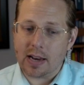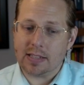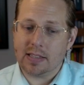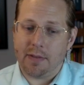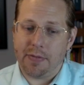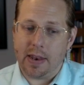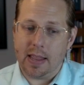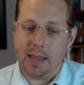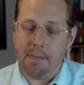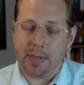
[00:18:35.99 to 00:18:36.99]
stuff that
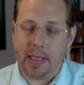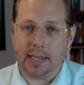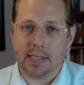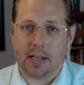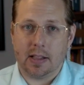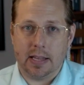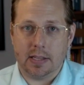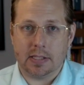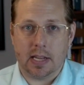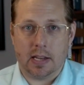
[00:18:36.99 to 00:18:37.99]
implicates the Clintons,